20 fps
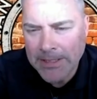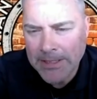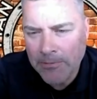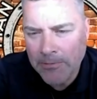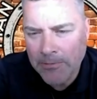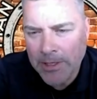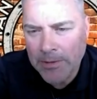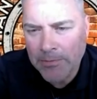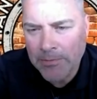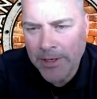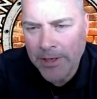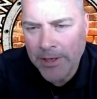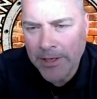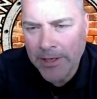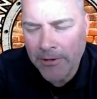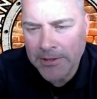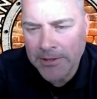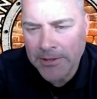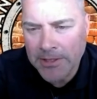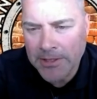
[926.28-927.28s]
basically,
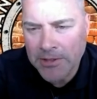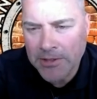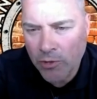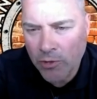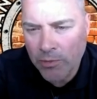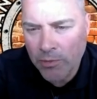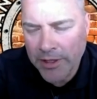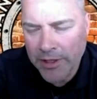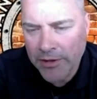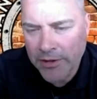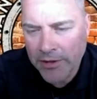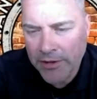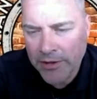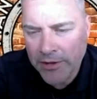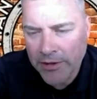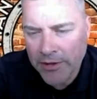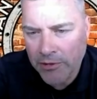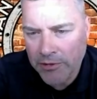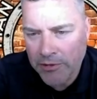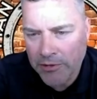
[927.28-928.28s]
what my urologist told
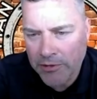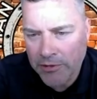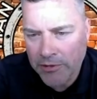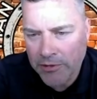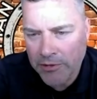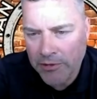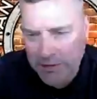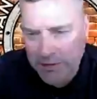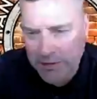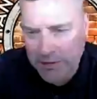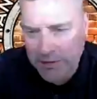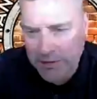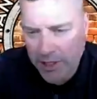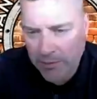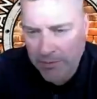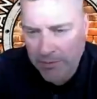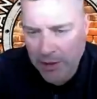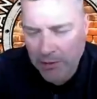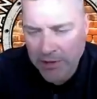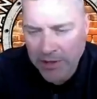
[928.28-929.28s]
me throughout this
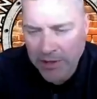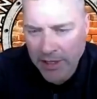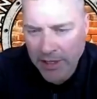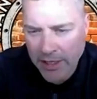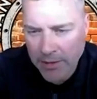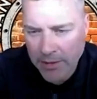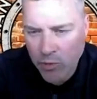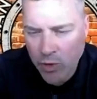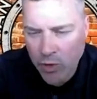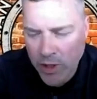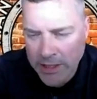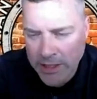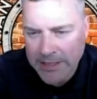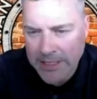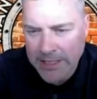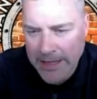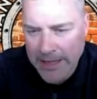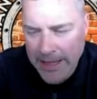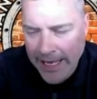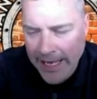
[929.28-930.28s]
process when I met with him
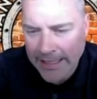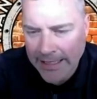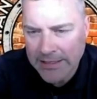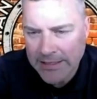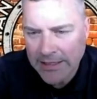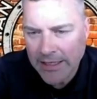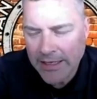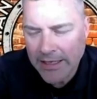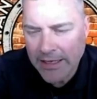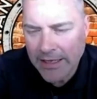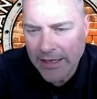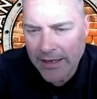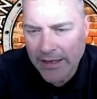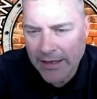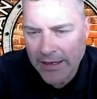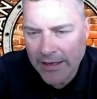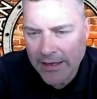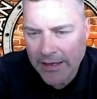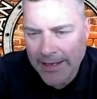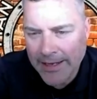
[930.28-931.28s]
was that
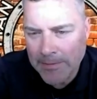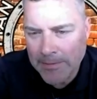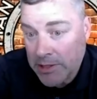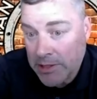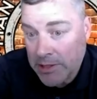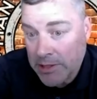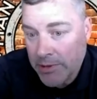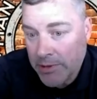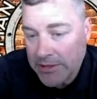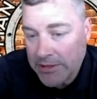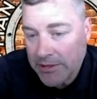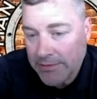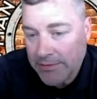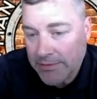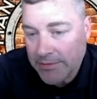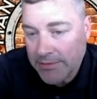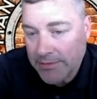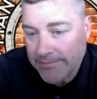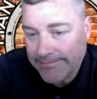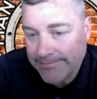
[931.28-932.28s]
something must have been
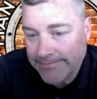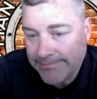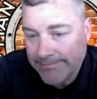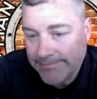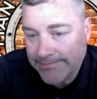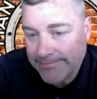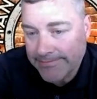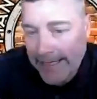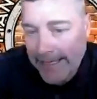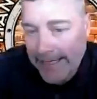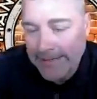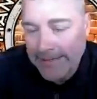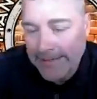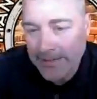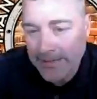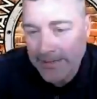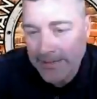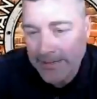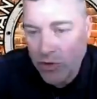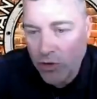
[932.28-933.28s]
missed.
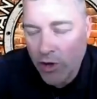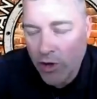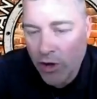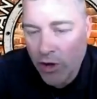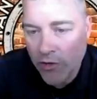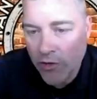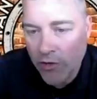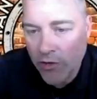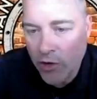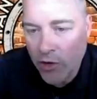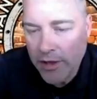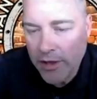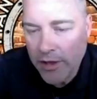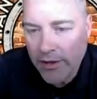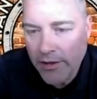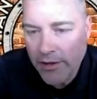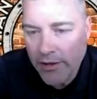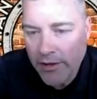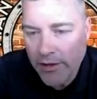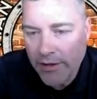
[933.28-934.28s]
And so,
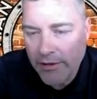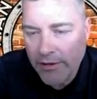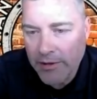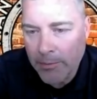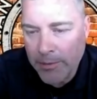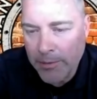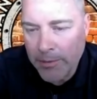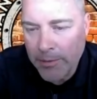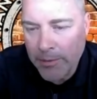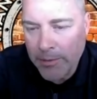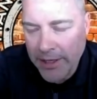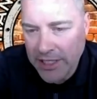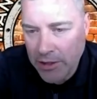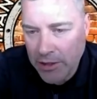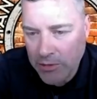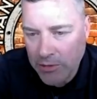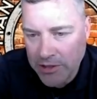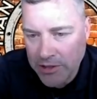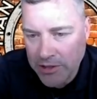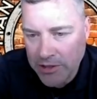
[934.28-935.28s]
although
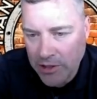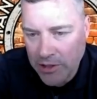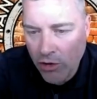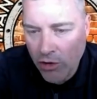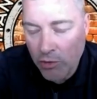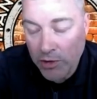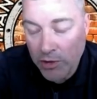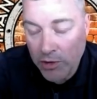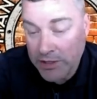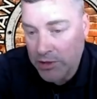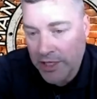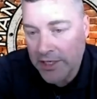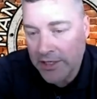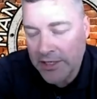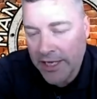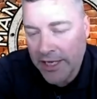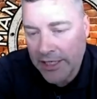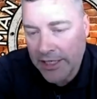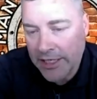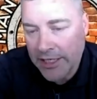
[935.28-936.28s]
the PSA was low,
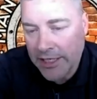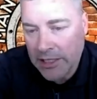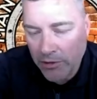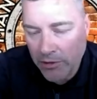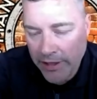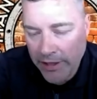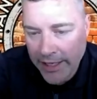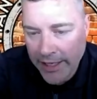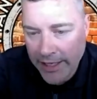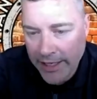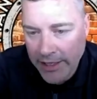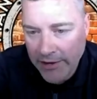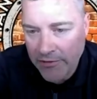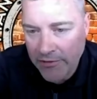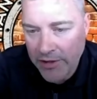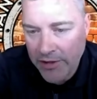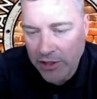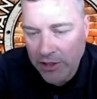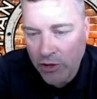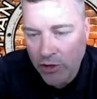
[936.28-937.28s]
was undetectable,
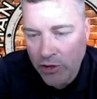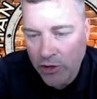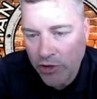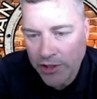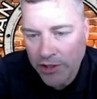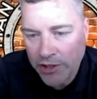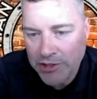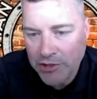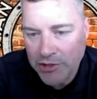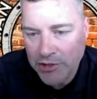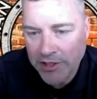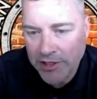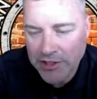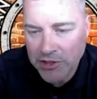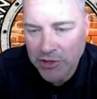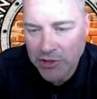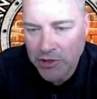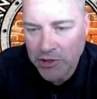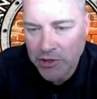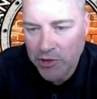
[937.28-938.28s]
and everything looked good
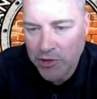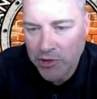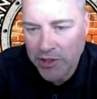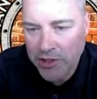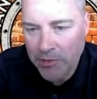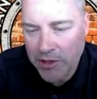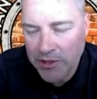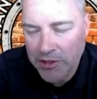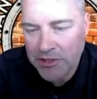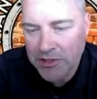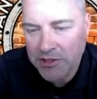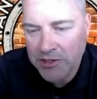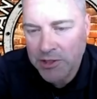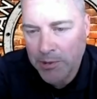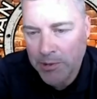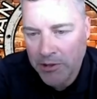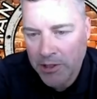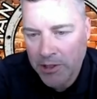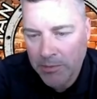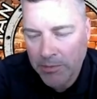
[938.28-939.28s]
during the surgery, the
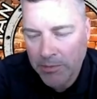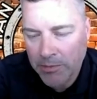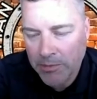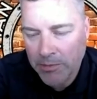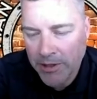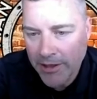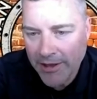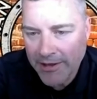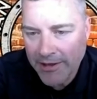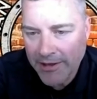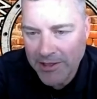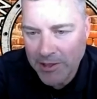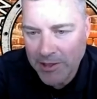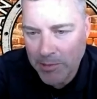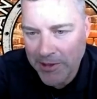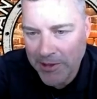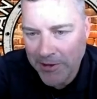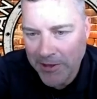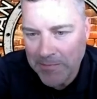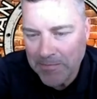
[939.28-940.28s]
margins appeared to
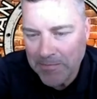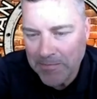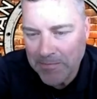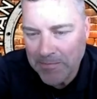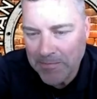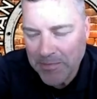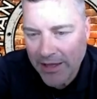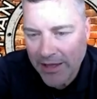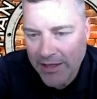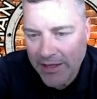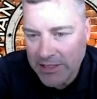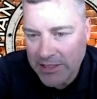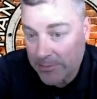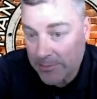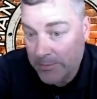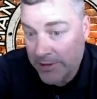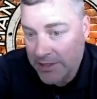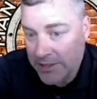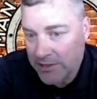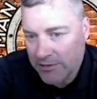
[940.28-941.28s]
be good.
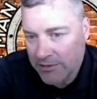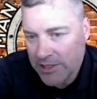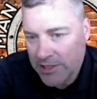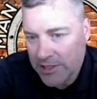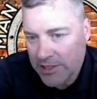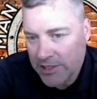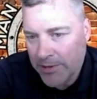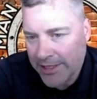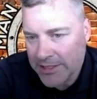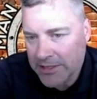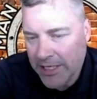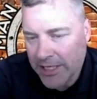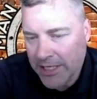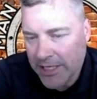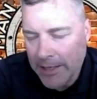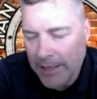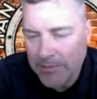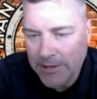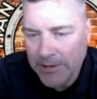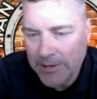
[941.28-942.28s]

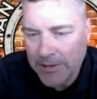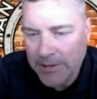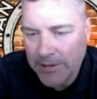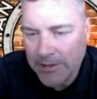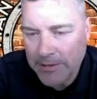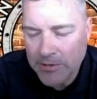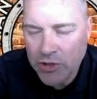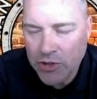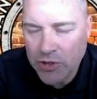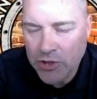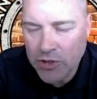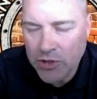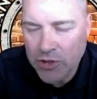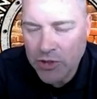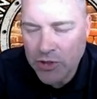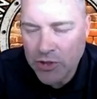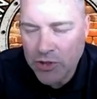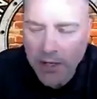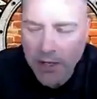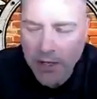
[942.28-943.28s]
Something escaped.
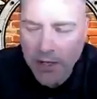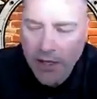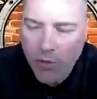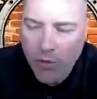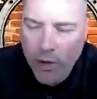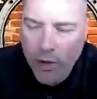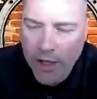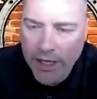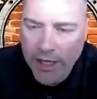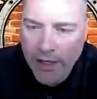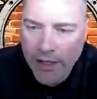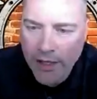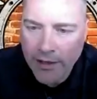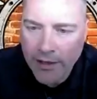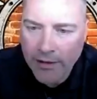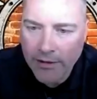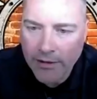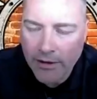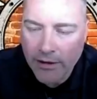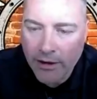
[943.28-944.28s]
So
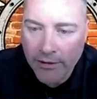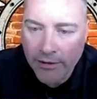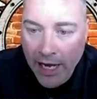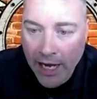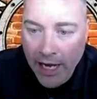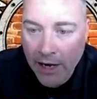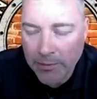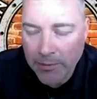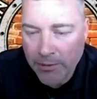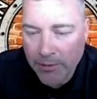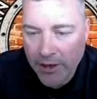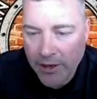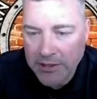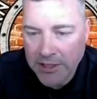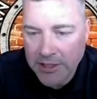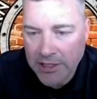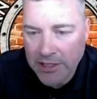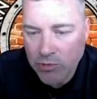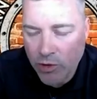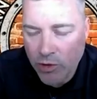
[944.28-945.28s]
we are now
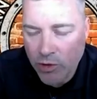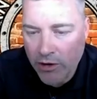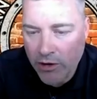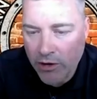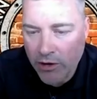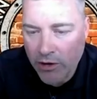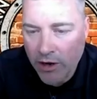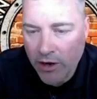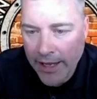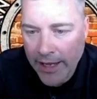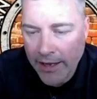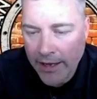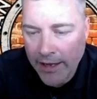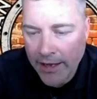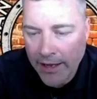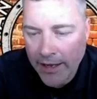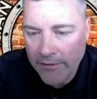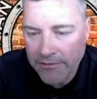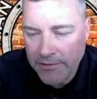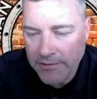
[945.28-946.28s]
in the process where I
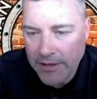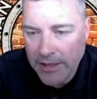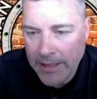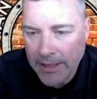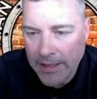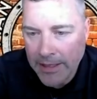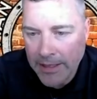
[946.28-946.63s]
have